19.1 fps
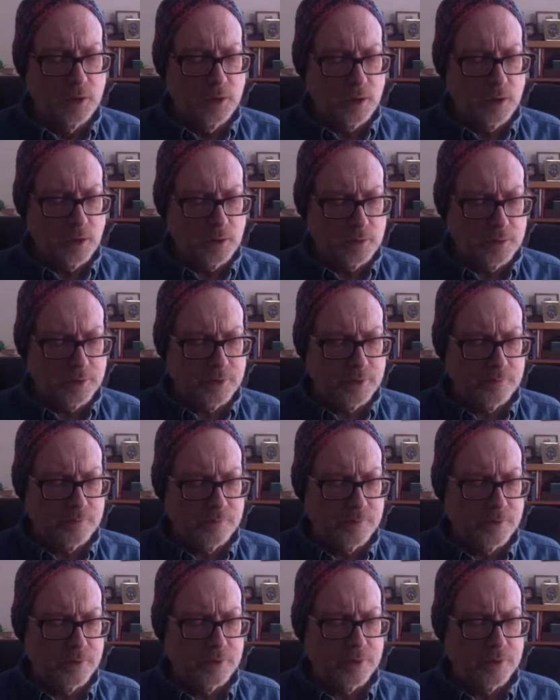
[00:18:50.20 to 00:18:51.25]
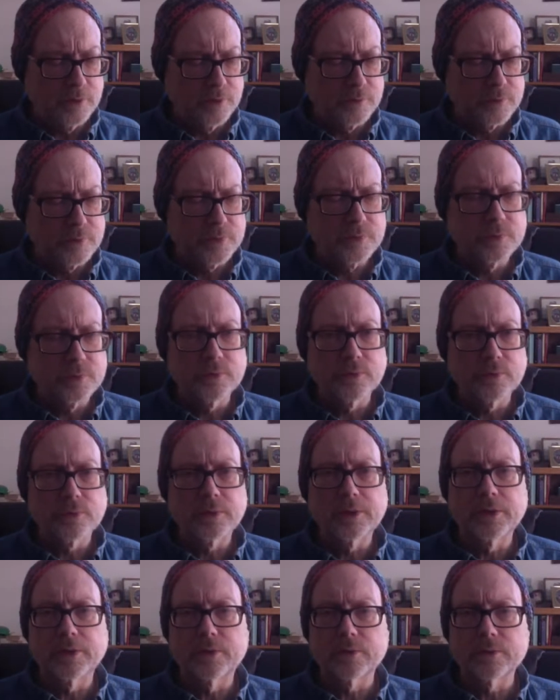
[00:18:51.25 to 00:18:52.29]
I'll get it figured out. Sooner or
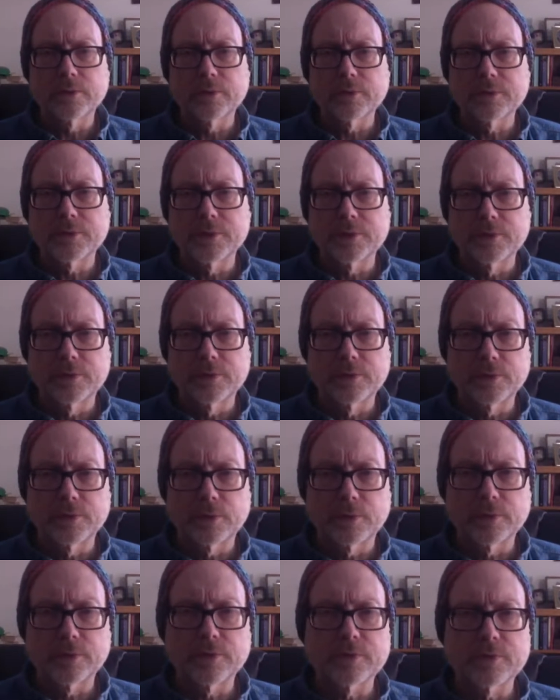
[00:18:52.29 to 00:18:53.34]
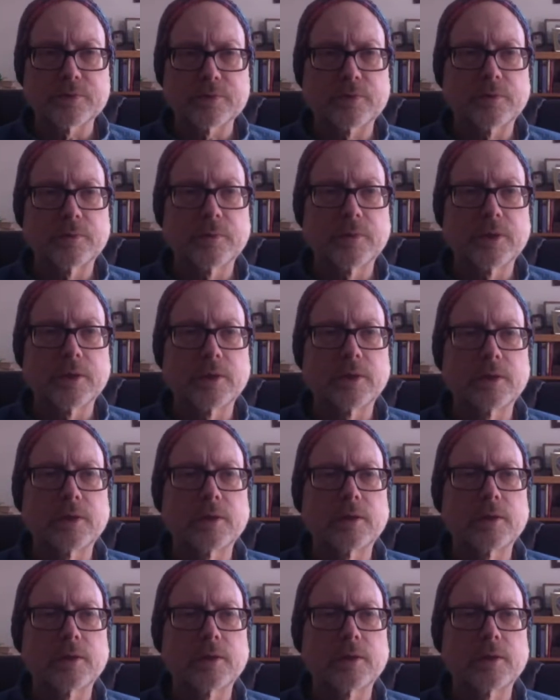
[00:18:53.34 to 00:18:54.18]
later, you'll see tutorials from me.